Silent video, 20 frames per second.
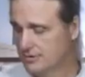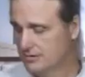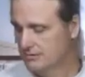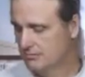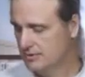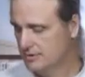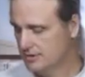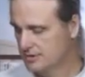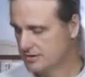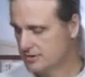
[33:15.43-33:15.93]

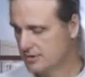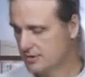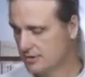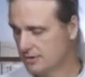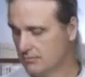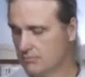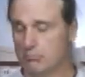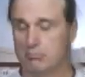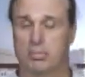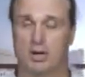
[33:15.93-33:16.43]
when this little
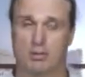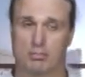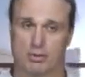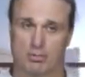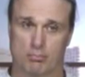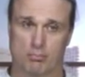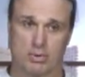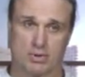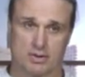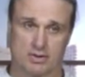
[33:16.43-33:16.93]
bubble
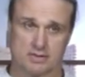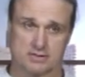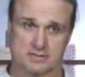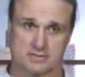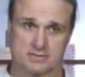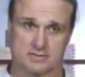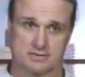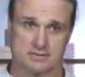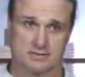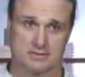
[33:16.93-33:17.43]
bursts.